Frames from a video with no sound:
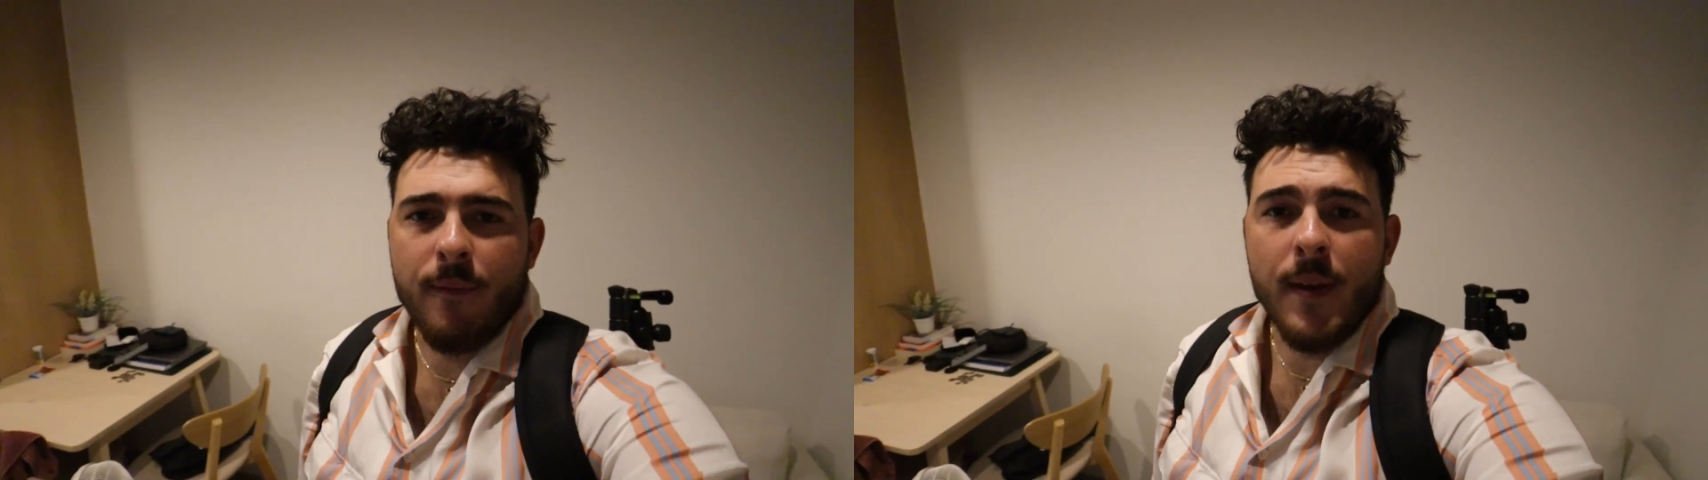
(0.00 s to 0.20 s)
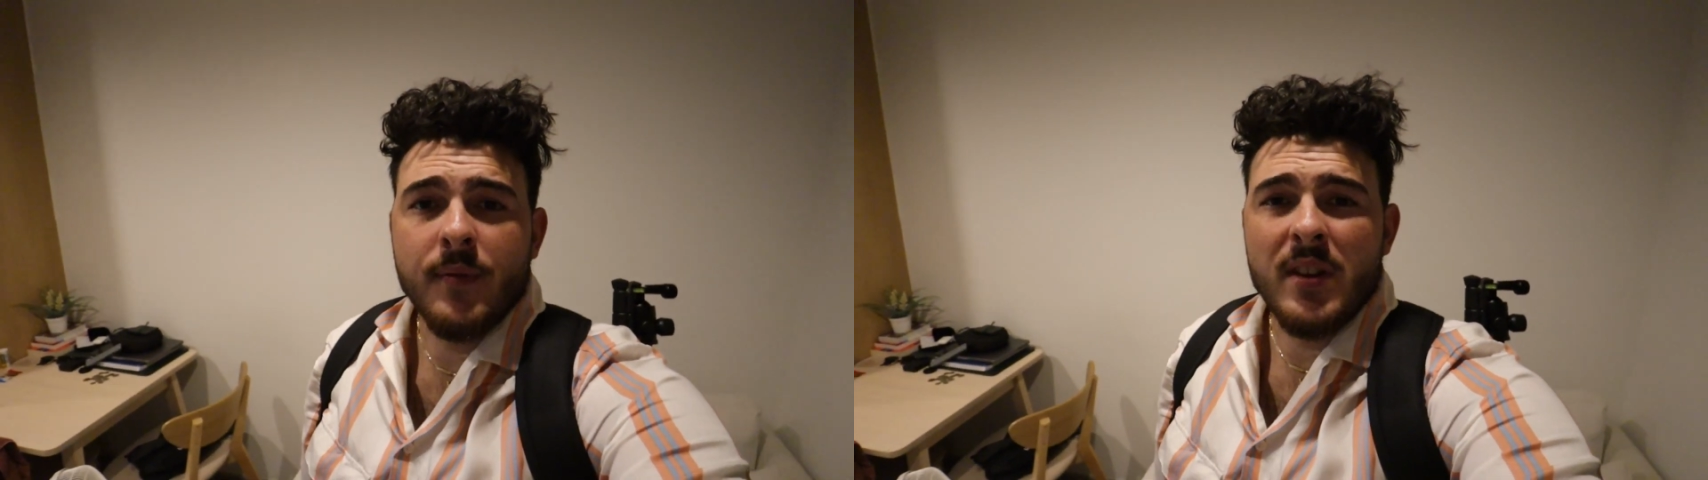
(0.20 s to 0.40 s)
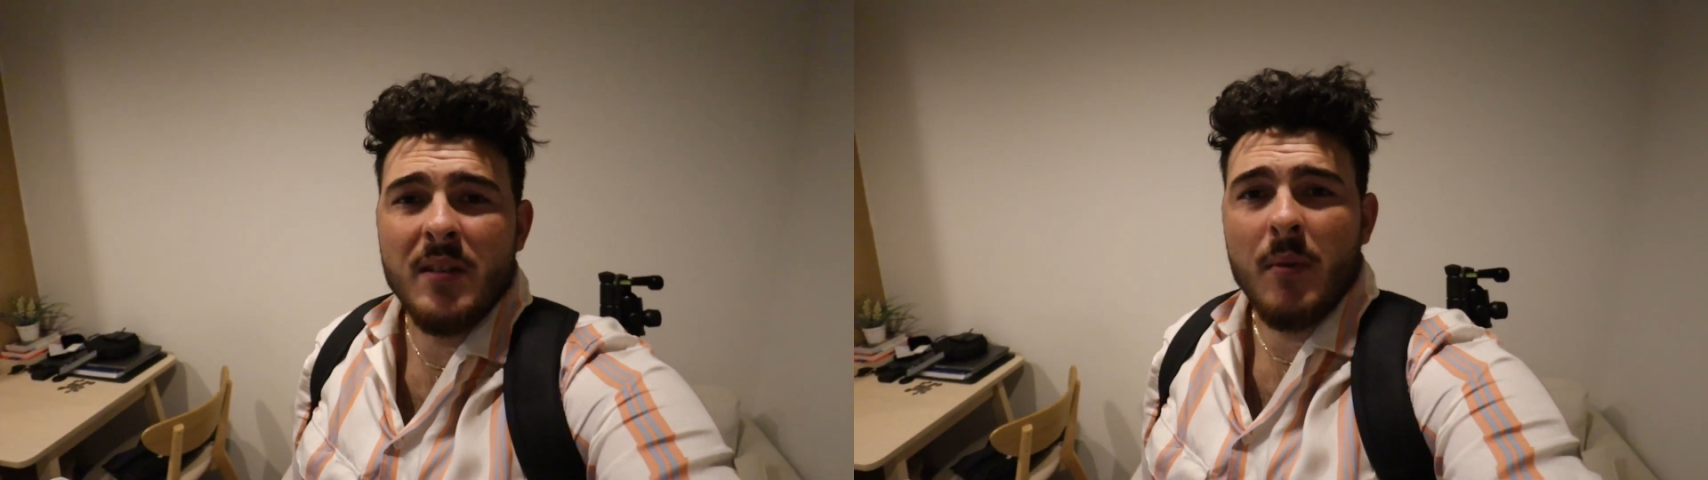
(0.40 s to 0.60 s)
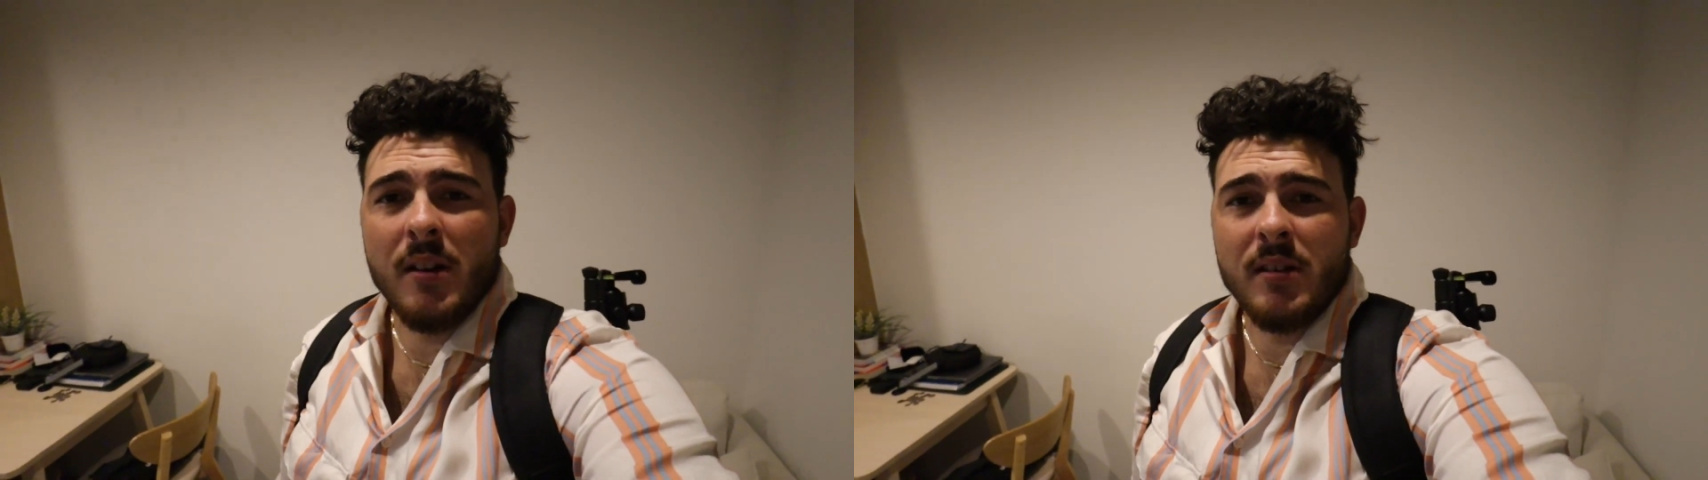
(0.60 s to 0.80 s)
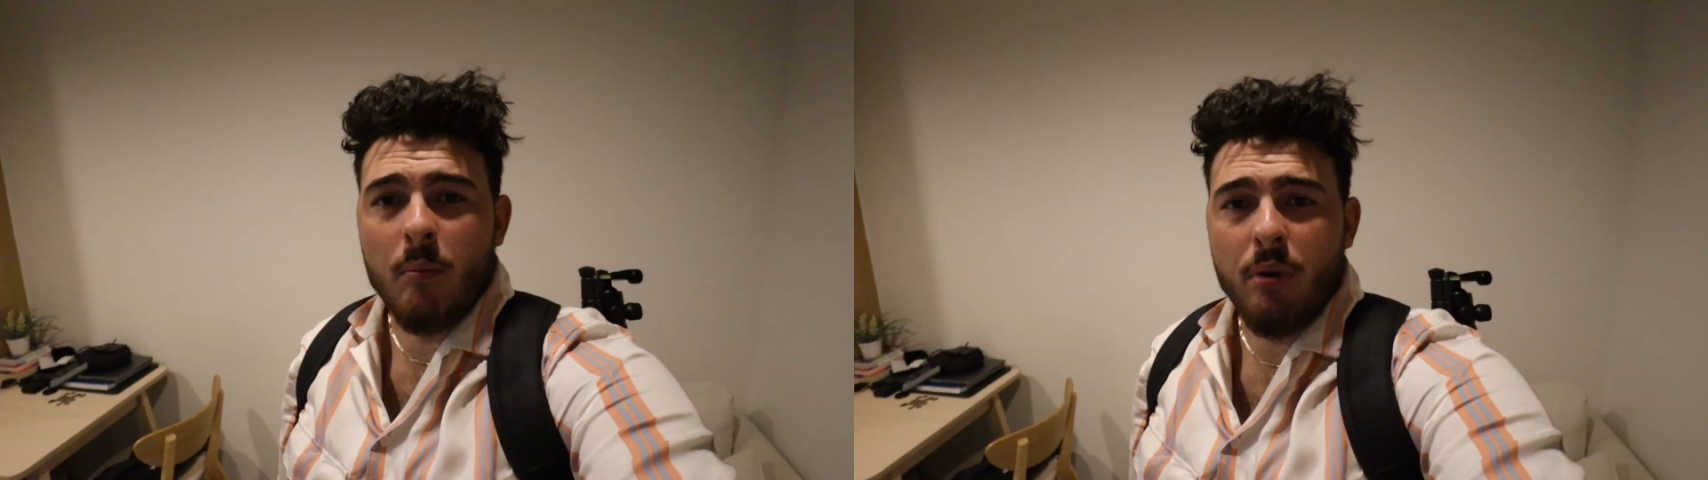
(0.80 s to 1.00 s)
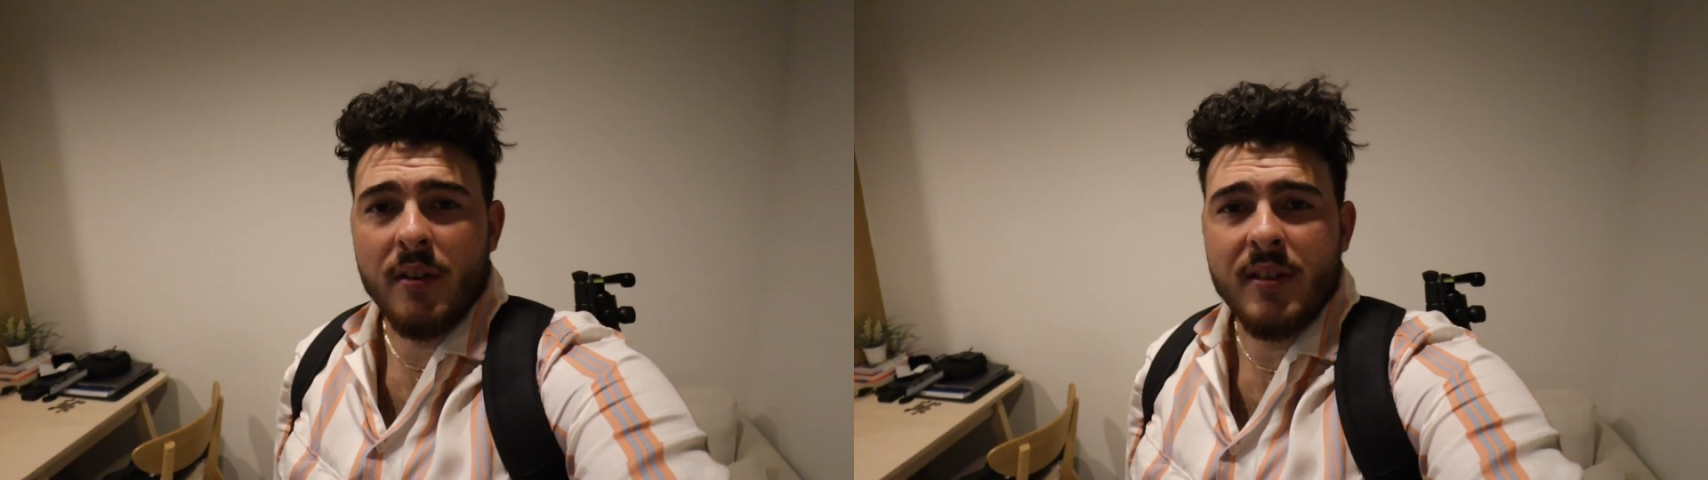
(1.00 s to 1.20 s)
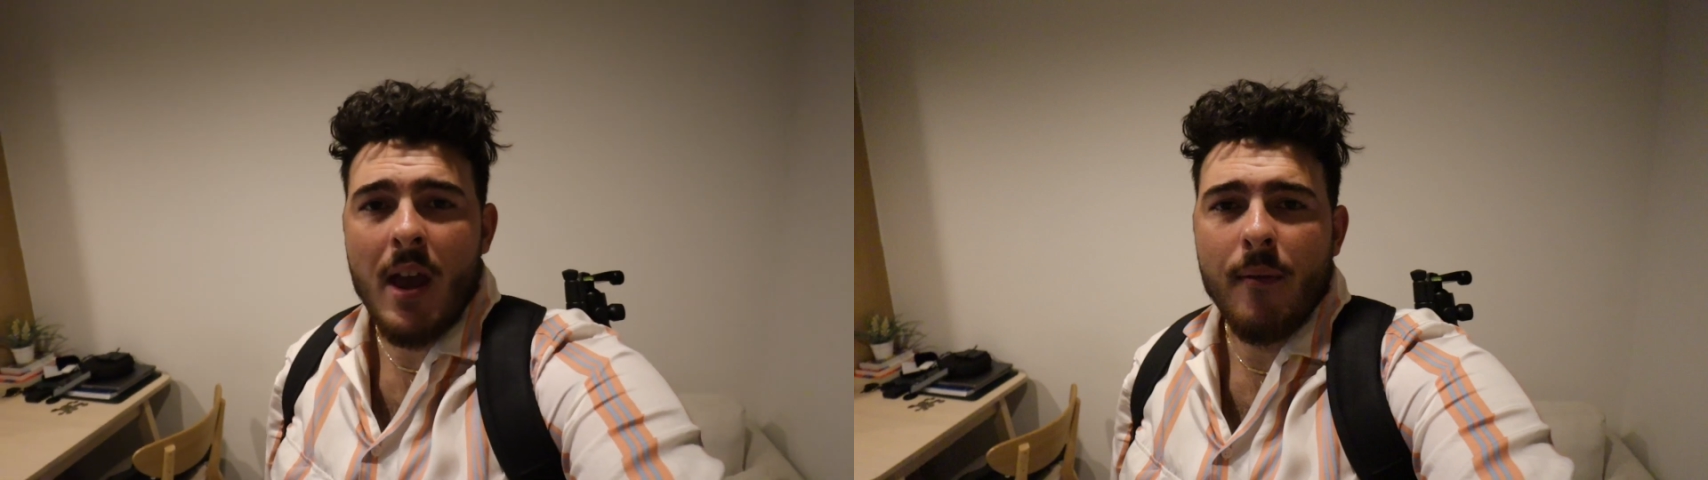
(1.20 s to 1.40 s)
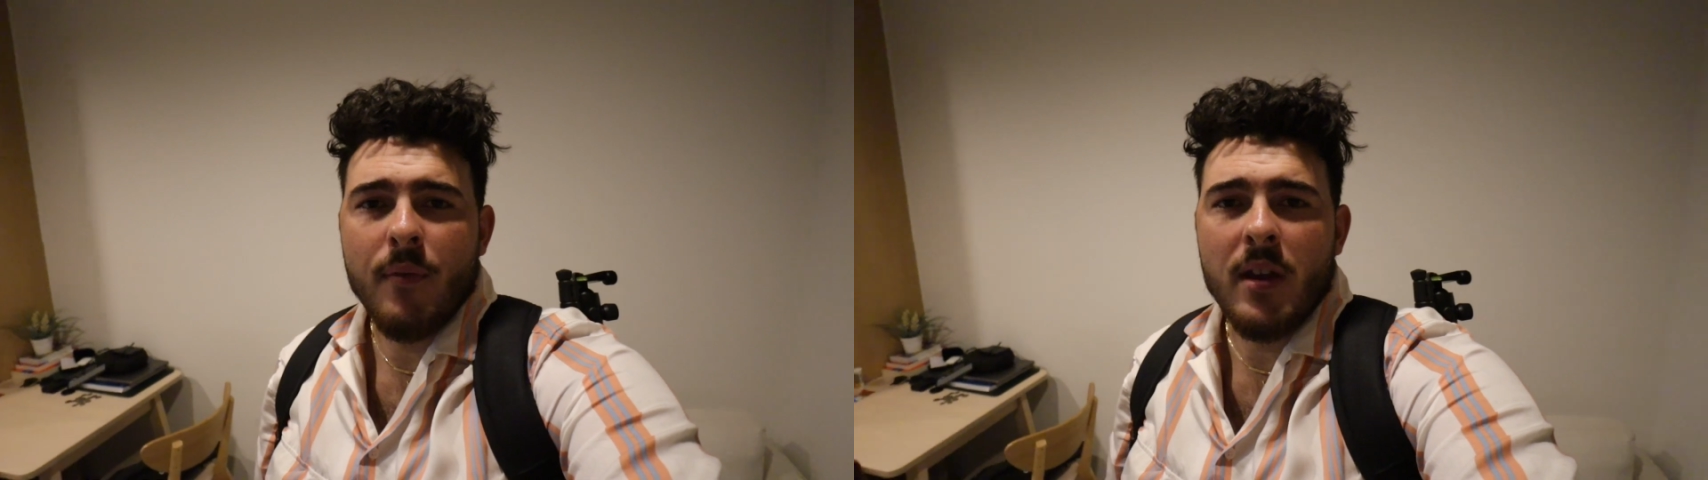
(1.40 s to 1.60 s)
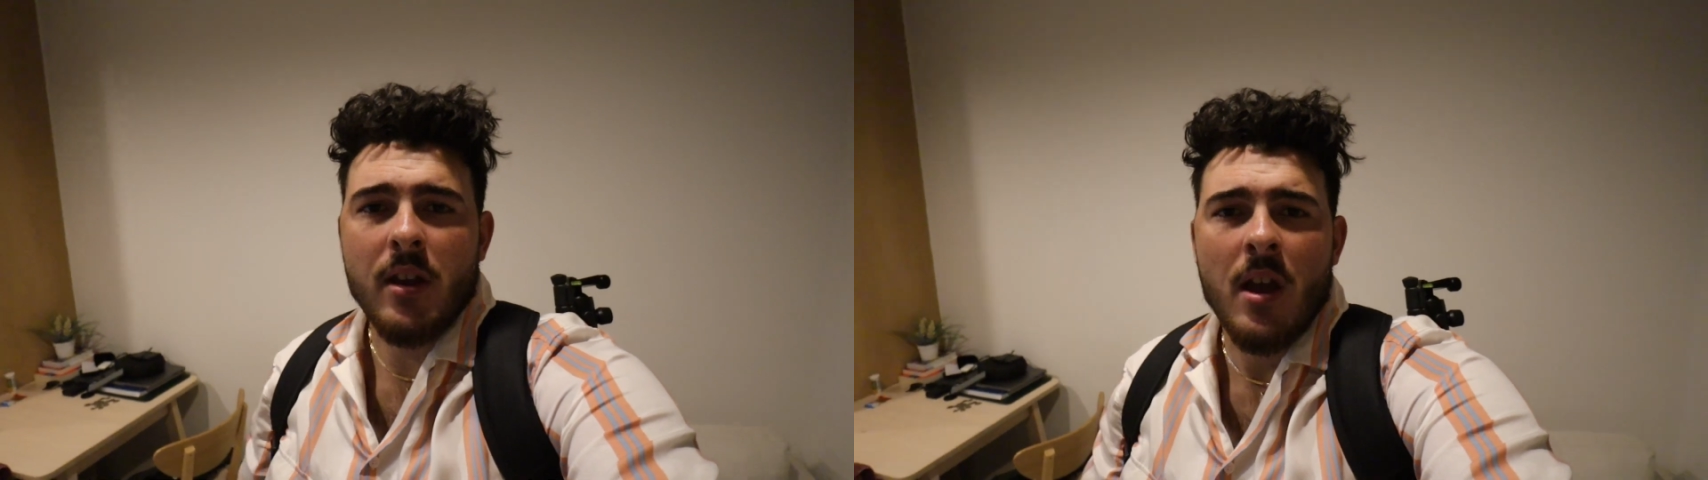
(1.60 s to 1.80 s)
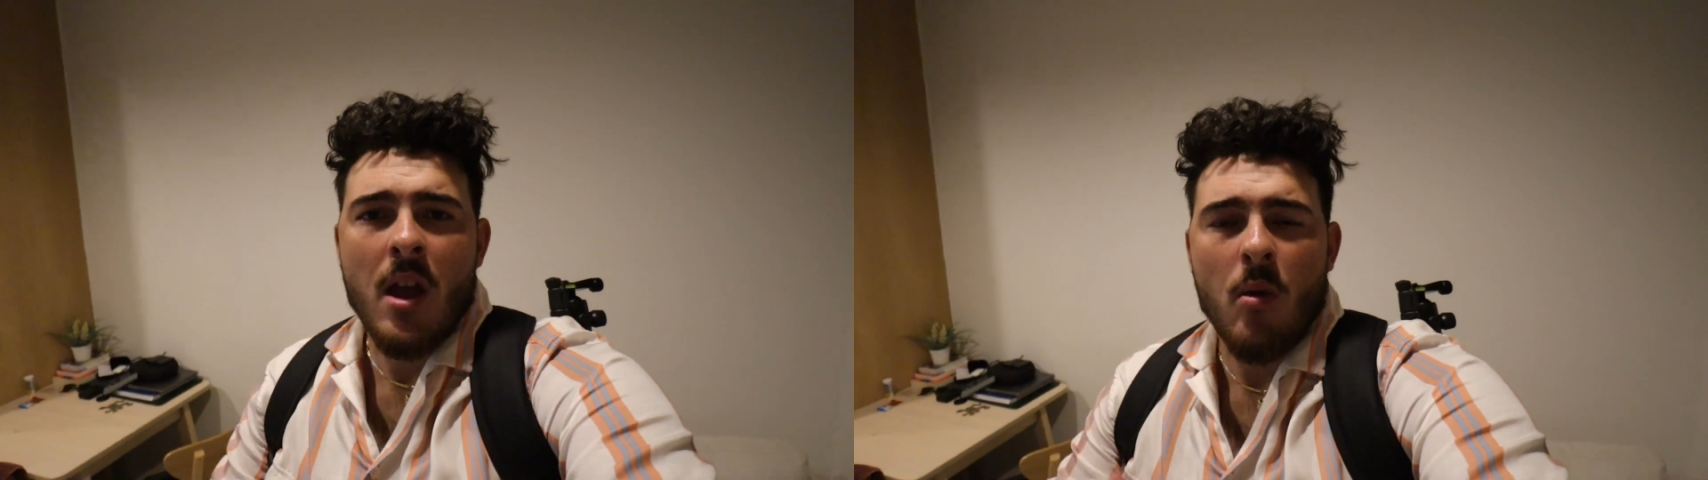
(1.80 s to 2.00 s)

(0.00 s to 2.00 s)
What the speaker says: 15 minutes to Press Cafe.